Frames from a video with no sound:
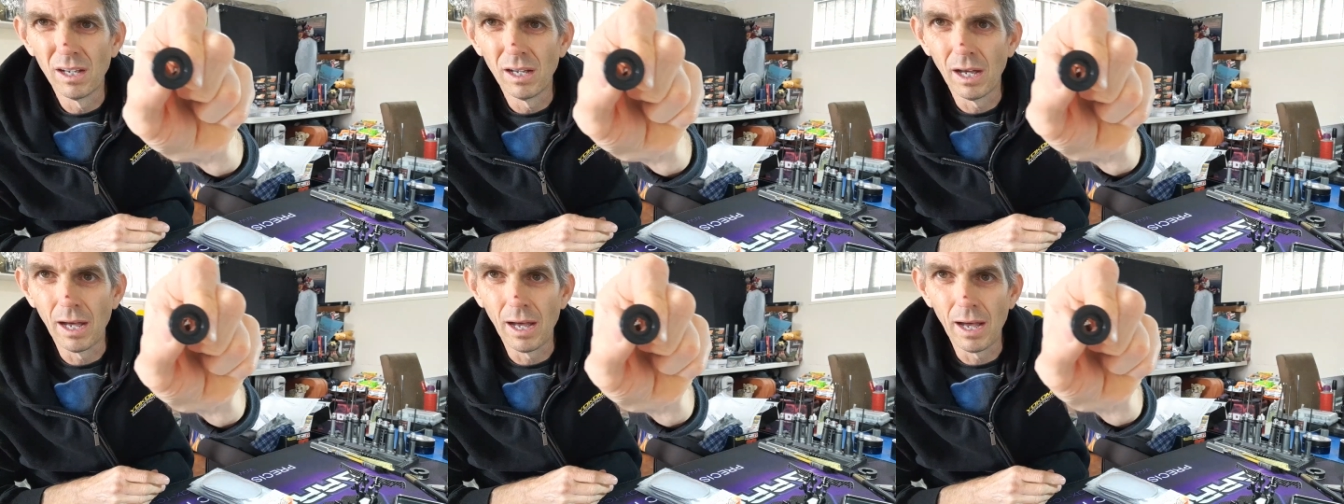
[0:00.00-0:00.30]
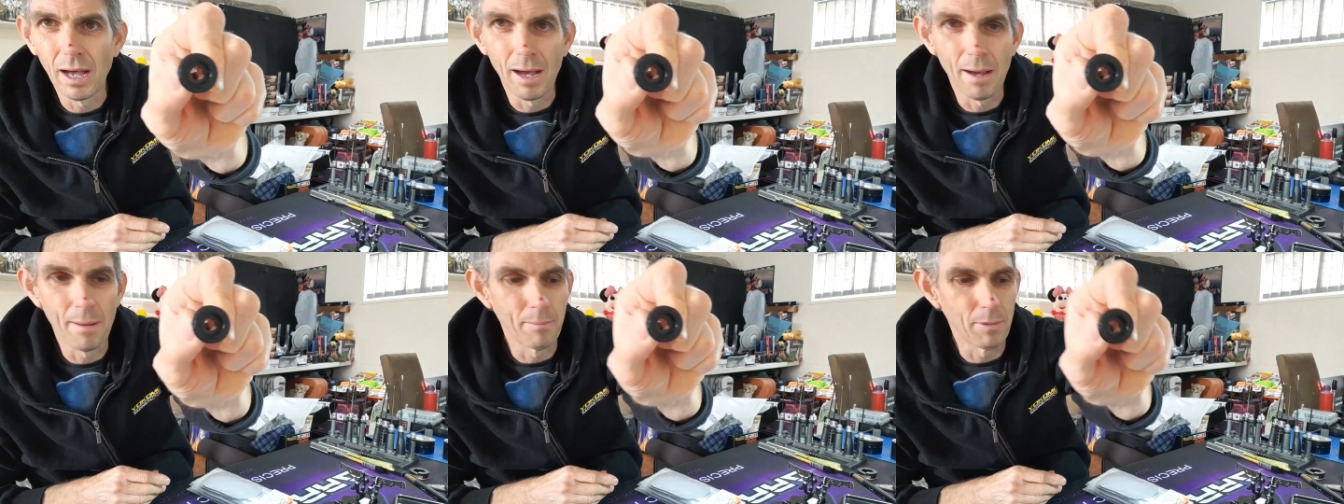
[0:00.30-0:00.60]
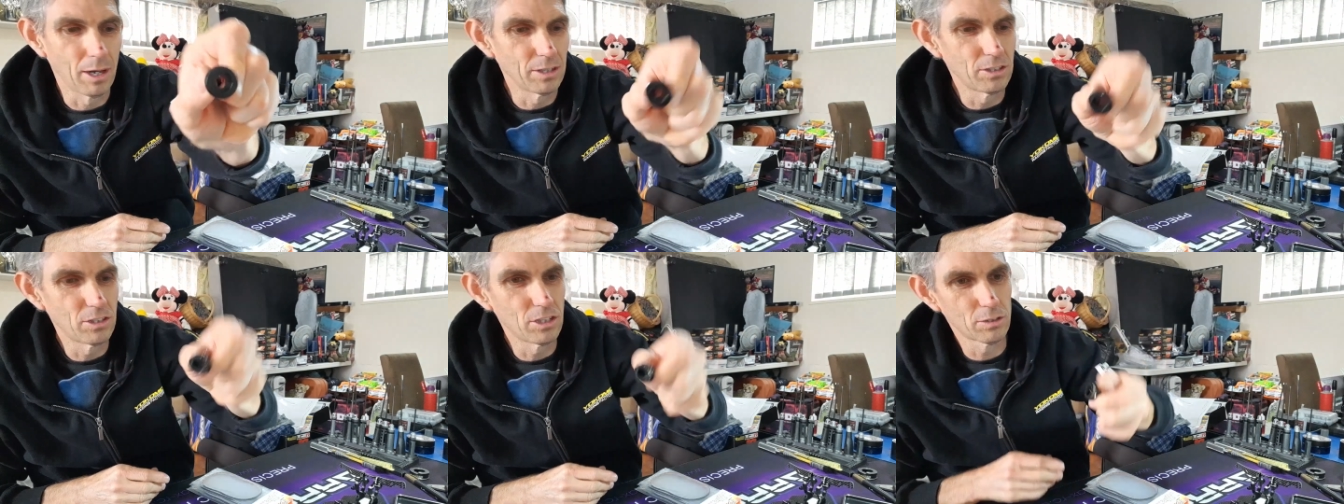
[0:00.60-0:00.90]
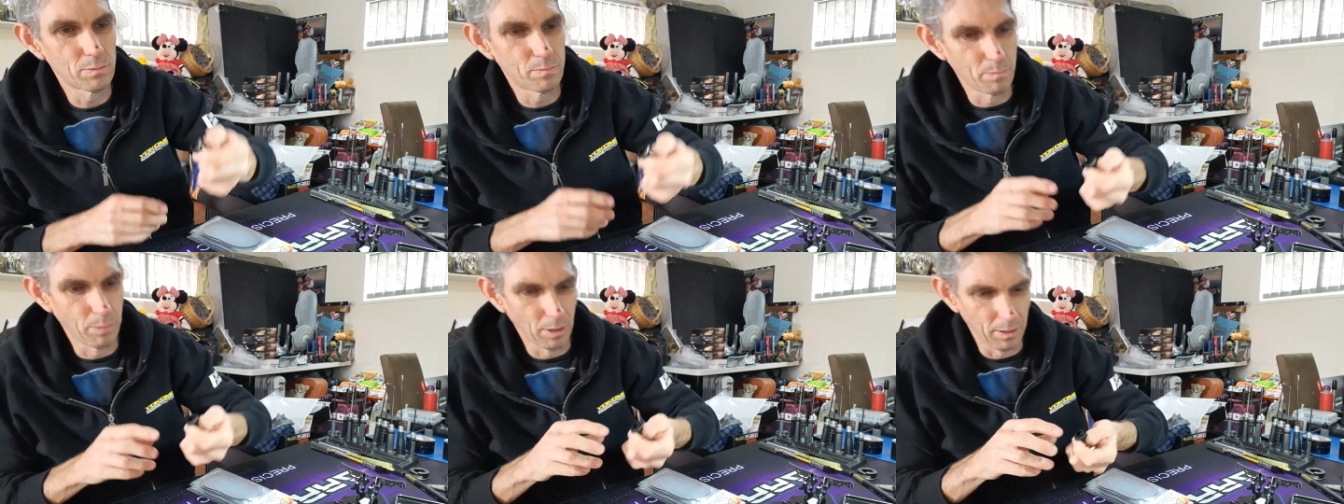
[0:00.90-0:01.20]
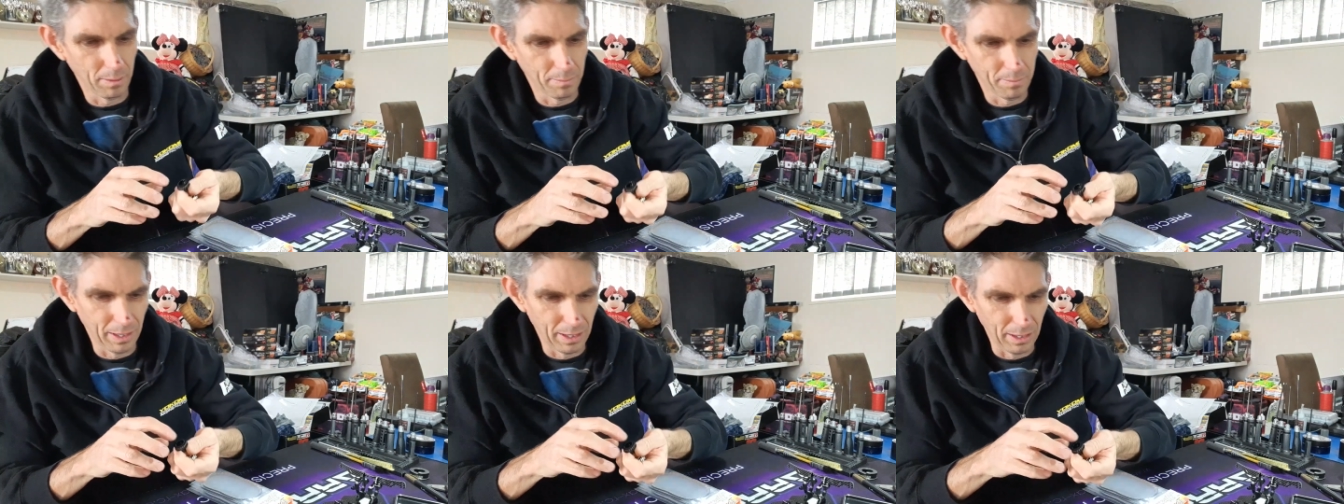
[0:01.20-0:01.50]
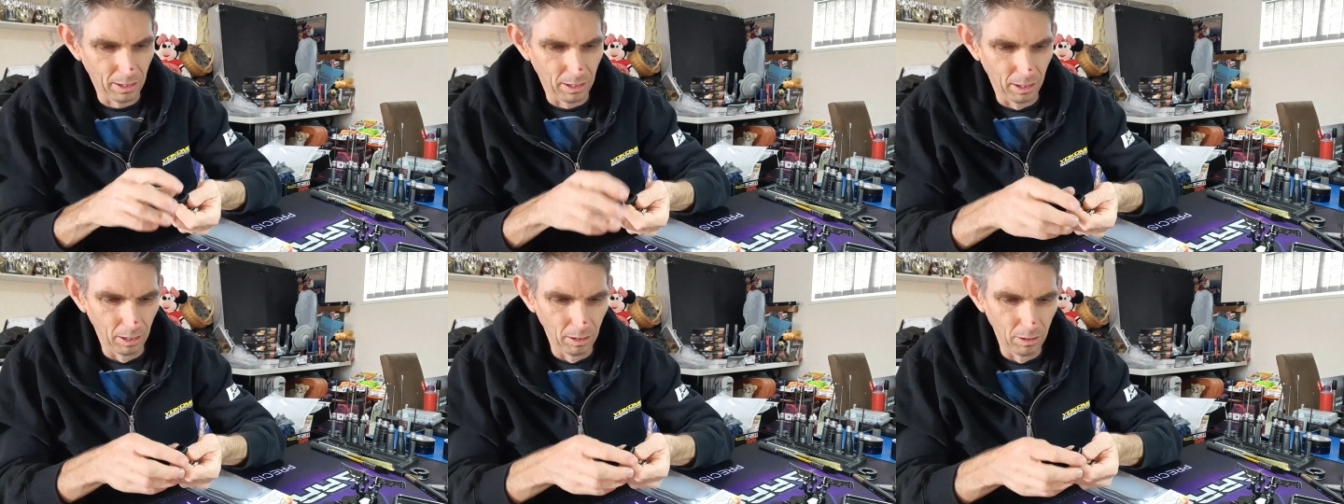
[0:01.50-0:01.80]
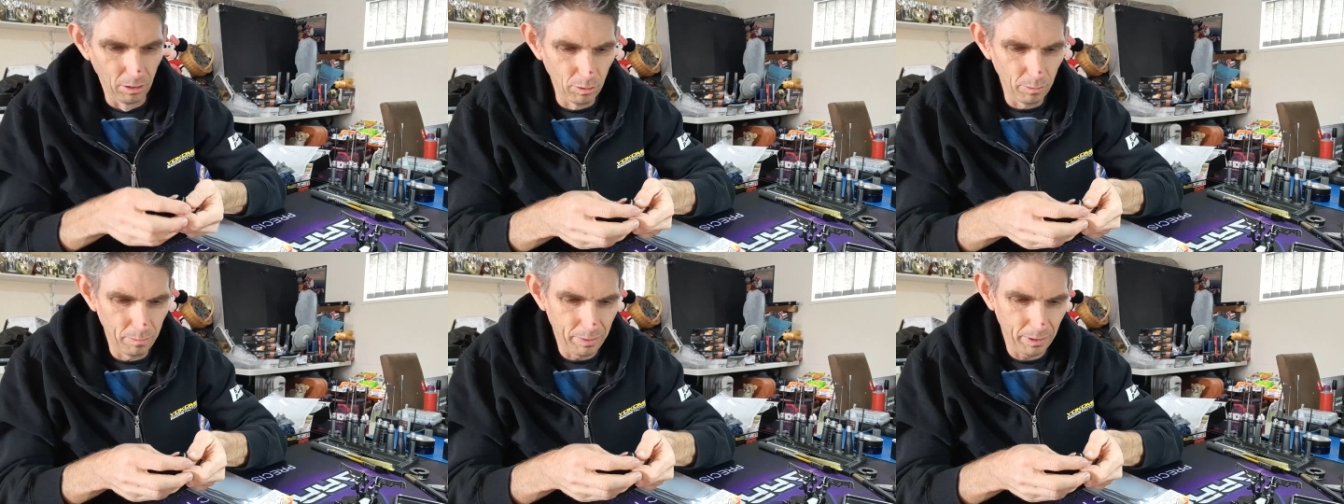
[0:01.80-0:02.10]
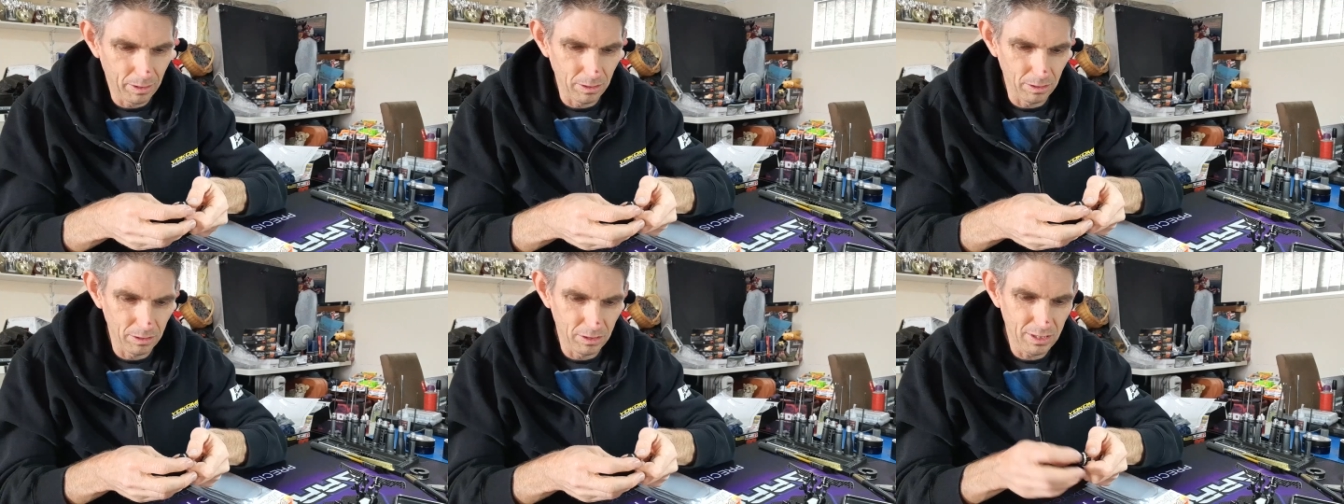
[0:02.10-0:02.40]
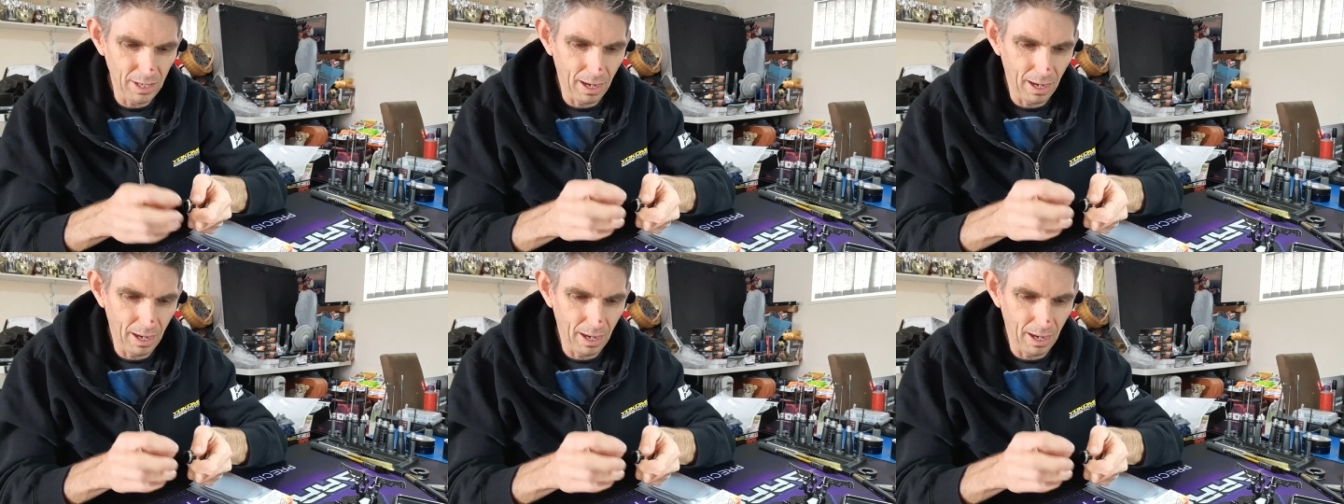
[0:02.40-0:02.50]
um, I just put a bit of glue because